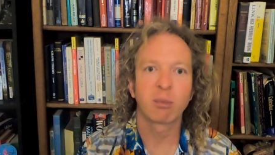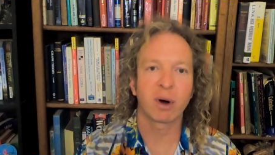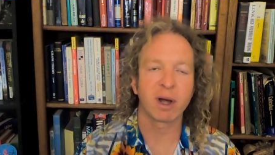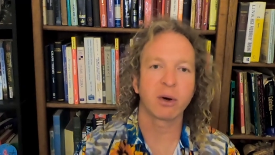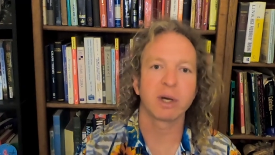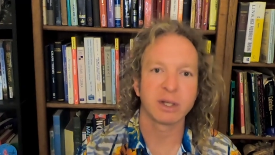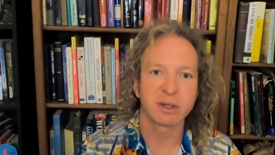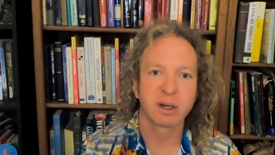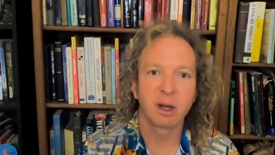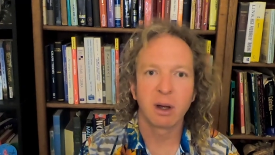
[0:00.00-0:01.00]

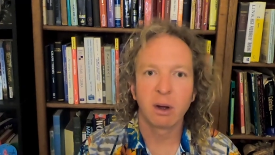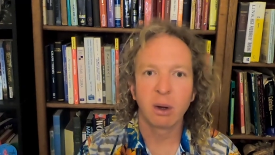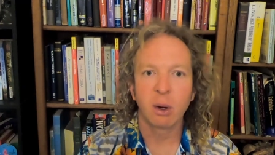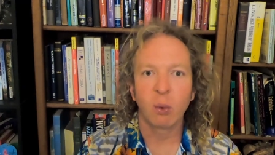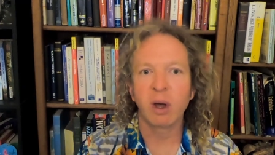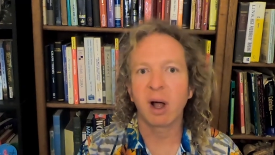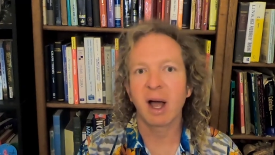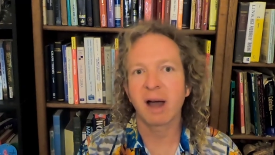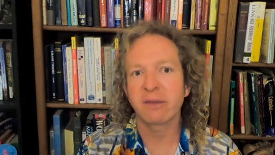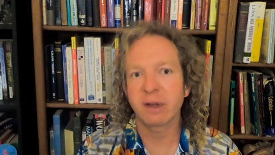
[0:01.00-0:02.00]
Priorities. We all
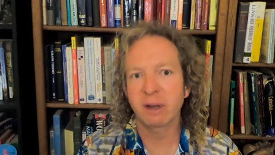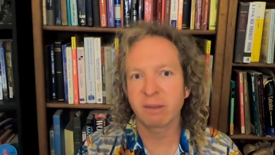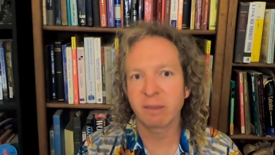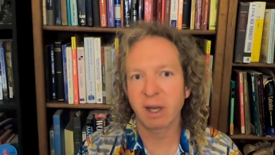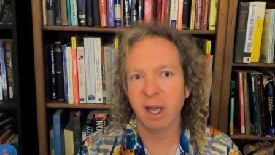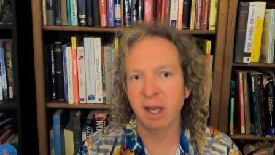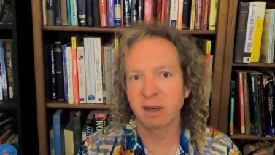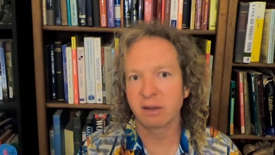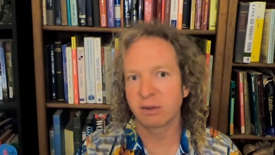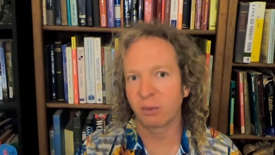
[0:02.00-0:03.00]
have them
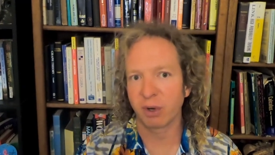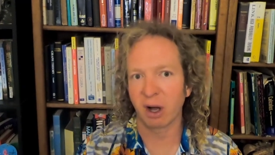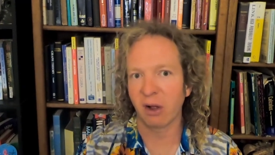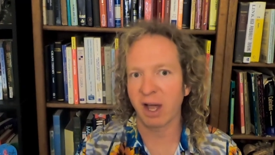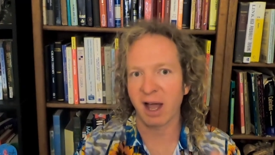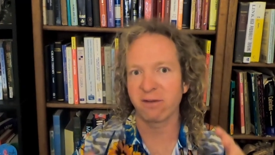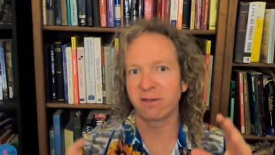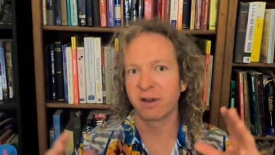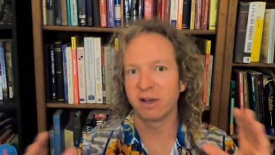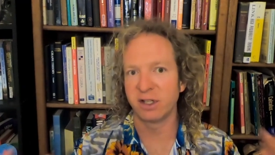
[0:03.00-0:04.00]
and we all
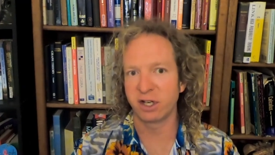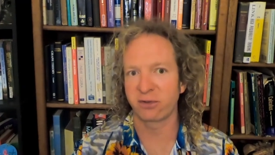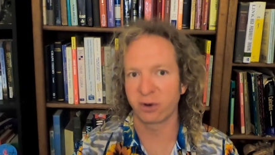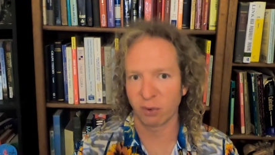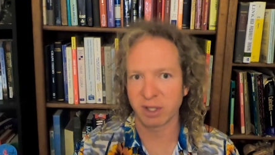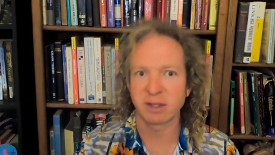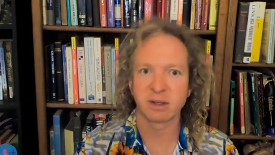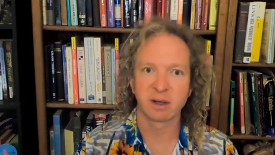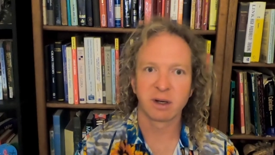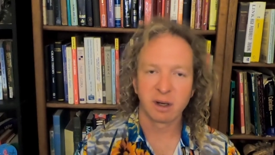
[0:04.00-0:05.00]
have different ones.